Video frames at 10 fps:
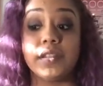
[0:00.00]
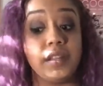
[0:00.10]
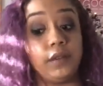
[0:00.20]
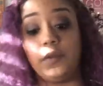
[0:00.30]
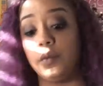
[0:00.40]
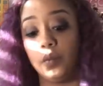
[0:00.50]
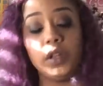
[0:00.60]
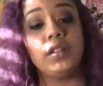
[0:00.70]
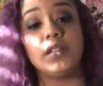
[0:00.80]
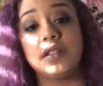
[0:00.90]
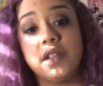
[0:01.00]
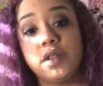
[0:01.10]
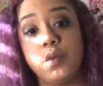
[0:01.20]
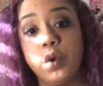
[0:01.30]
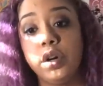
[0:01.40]
And then if it really just
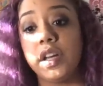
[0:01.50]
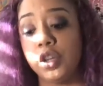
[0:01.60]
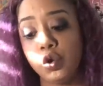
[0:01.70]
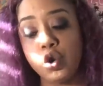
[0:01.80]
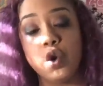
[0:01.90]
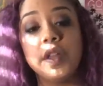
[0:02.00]
doesn't work and you know